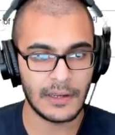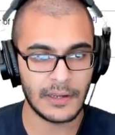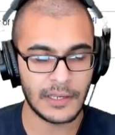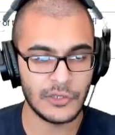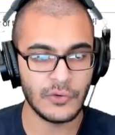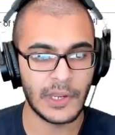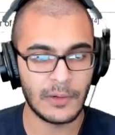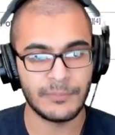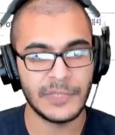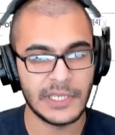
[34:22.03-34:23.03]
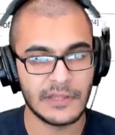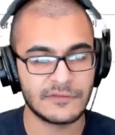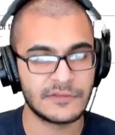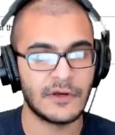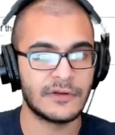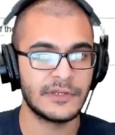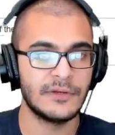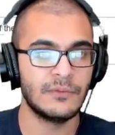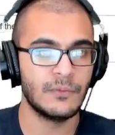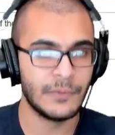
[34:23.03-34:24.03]
Can you help me get
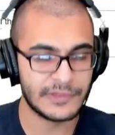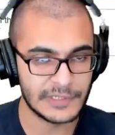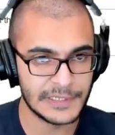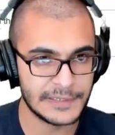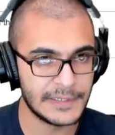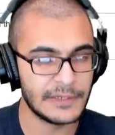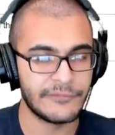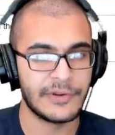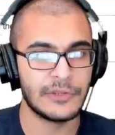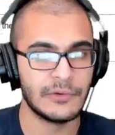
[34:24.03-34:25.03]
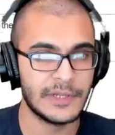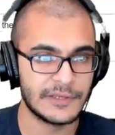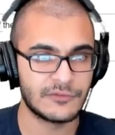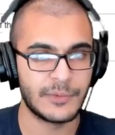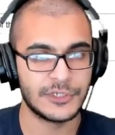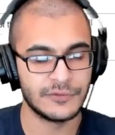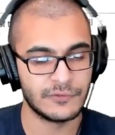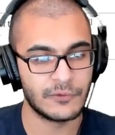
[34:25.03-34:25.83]
started with learning regular expressions,